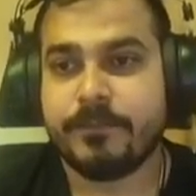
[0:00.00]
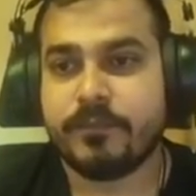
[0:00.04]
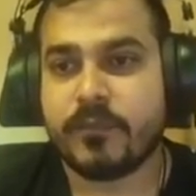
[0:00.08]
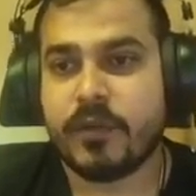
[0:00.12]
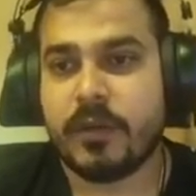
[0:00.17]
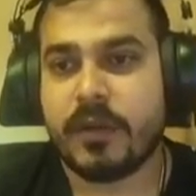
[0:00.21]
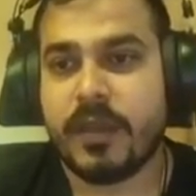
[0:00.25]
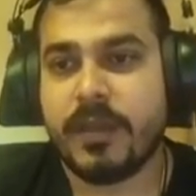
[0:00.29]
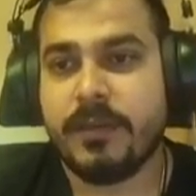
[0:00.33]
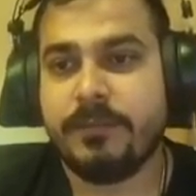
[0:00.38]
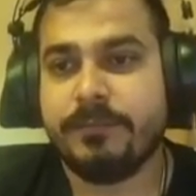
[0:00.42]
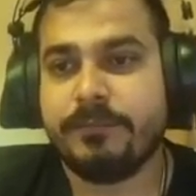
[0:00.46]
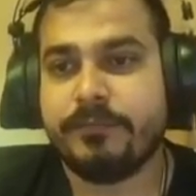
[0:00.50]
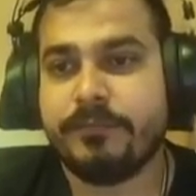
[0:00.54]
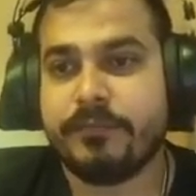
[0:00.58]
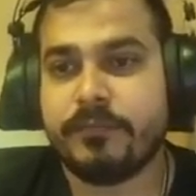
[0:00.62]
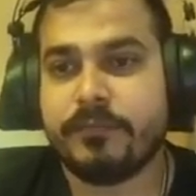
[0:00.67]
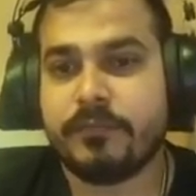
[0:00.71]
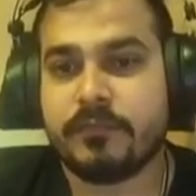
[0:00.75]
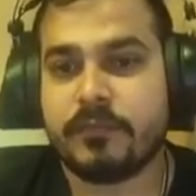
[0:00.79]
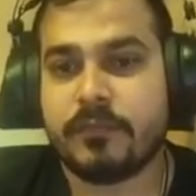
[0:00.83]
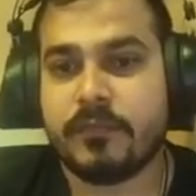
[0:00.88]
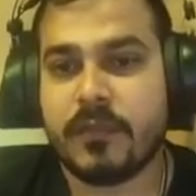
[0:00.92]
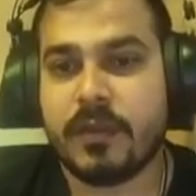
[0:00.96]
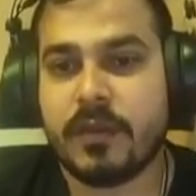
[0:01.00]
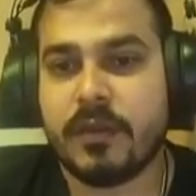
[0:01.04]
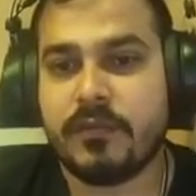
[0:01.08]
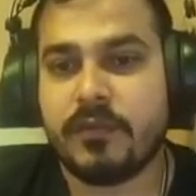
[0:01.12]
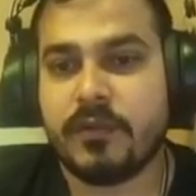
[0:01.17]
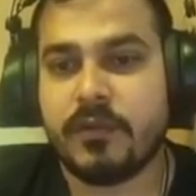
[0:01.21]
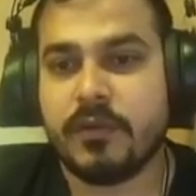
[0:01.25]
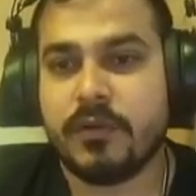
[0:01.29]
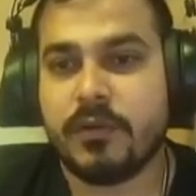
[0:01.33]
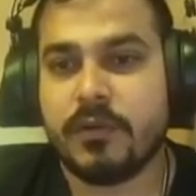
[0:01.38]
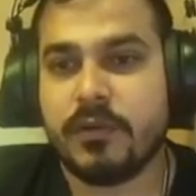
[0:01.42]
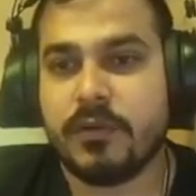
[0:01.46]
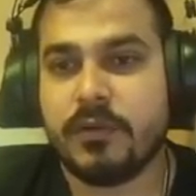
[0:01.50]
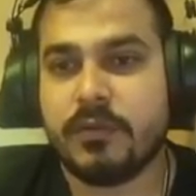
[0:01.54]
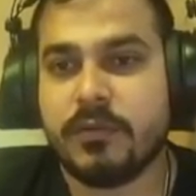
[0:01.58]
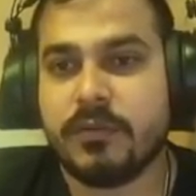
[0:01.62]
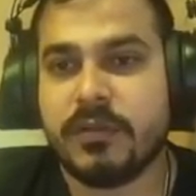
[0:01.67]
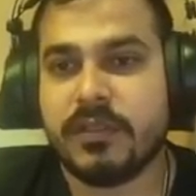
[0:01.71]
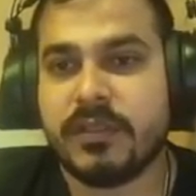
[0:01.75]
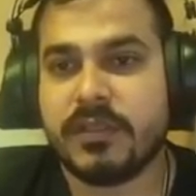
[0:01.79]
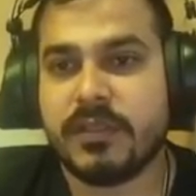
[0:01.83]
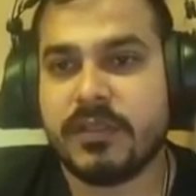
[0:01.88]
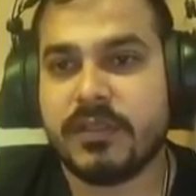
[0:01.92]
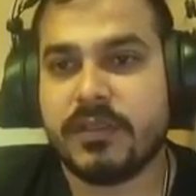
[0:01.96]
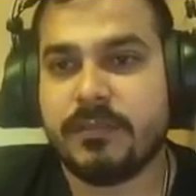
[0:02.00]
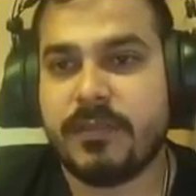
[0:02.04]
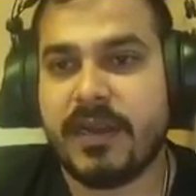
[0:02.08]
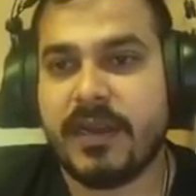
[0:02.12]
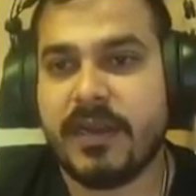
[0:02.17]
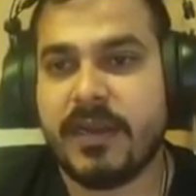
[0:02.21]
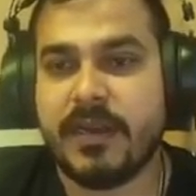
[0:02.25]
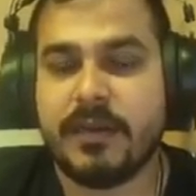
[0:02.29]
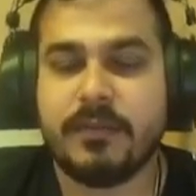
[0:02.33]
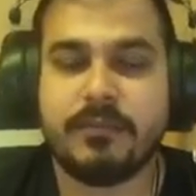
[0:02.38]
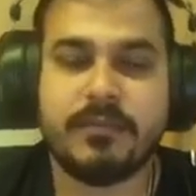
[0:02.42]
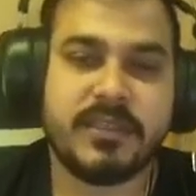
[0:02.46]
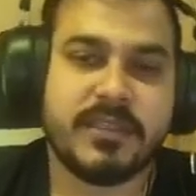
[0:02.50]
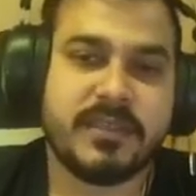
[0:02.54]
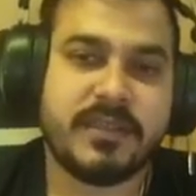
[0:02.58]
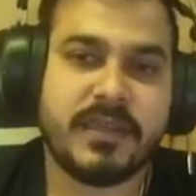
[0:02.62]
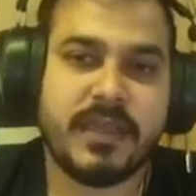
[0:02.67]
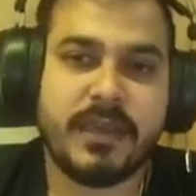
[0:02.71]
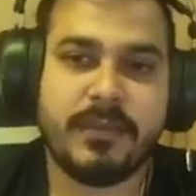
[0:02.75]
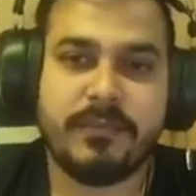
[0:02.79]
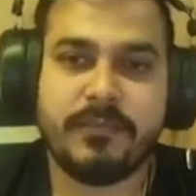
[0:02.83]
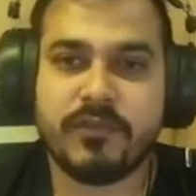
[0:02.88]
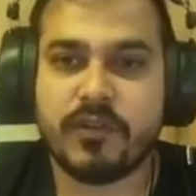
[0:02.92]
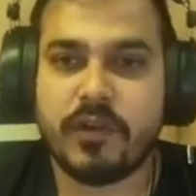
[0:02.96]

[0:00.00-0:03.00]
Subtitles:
Okay, so this is my database name.